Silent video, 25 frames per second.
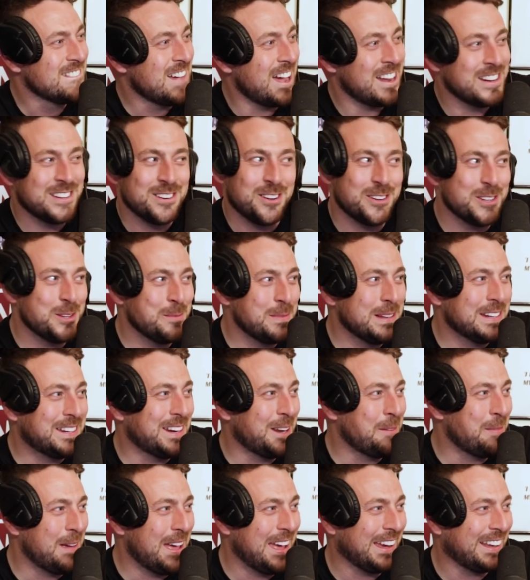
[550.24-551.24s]
I didn't know you'd been to
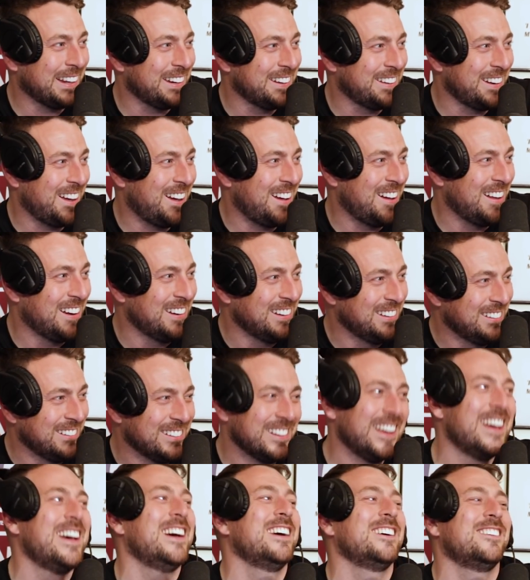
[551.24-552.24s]
the bacon at all.
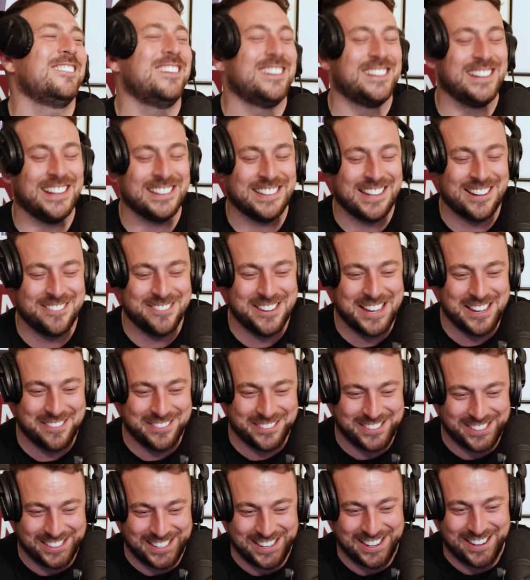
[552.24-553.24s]
Yeah, go on, take that away
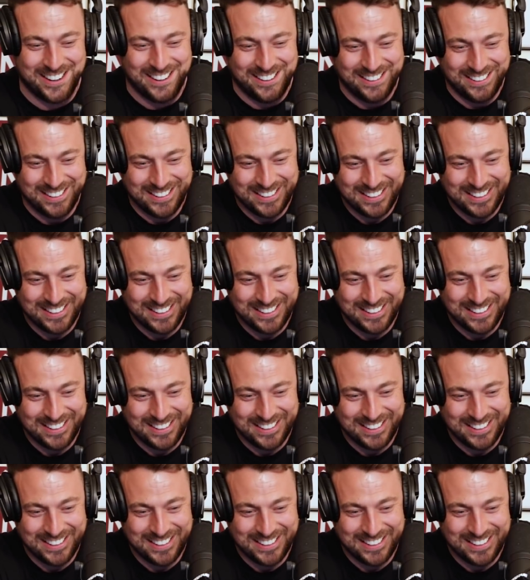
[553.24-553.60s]
with you there.